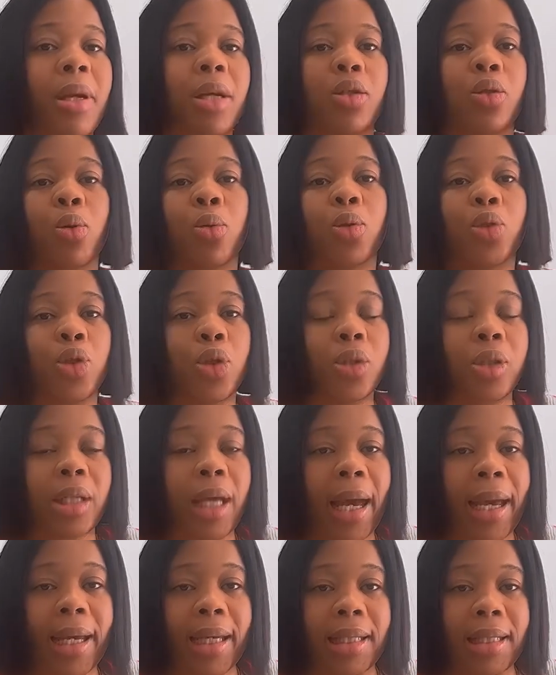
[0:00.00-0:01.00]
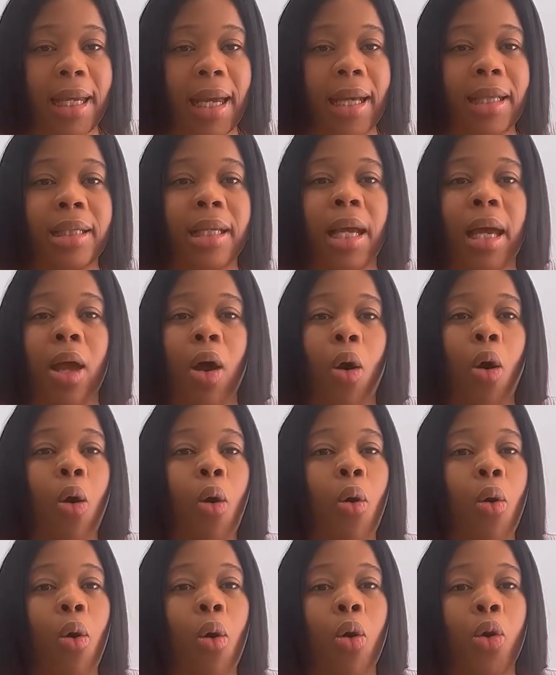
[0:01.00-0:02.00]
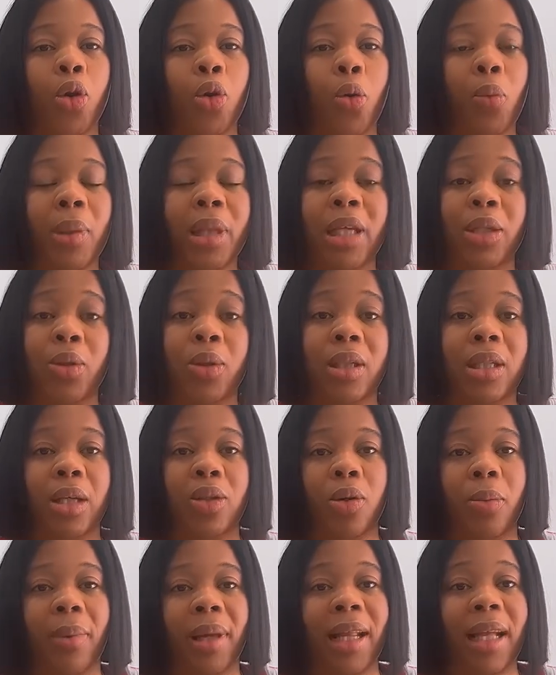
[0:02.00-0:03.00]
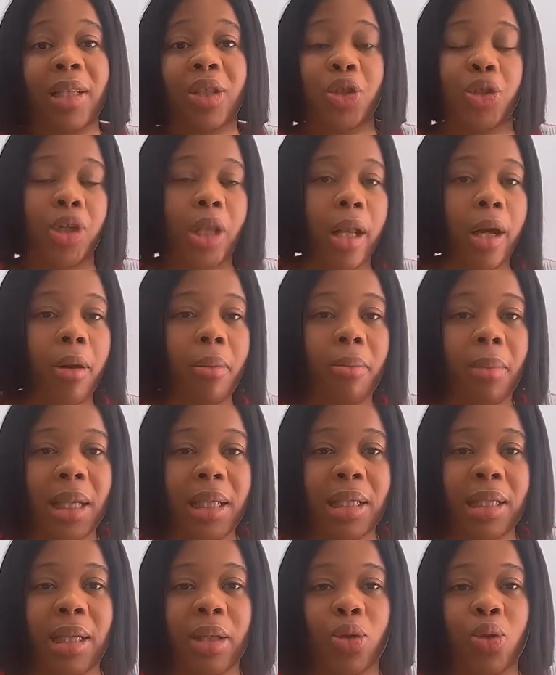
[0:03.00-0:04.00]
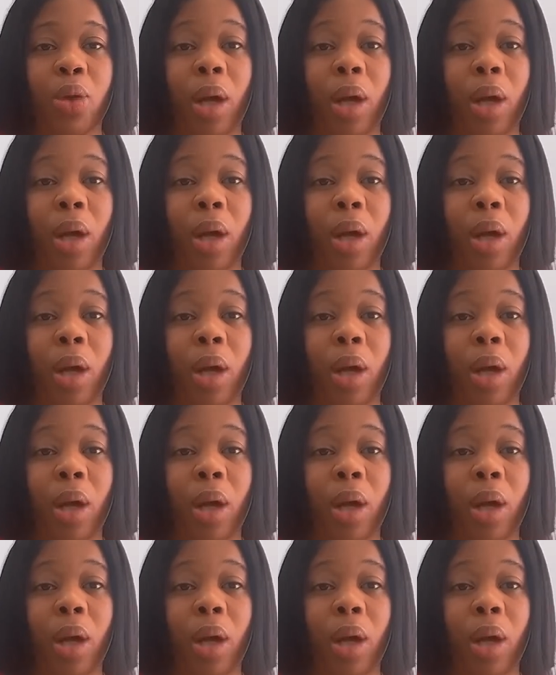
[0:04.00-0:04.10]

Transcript: a solutions architect, or we need to set up an additional meeting.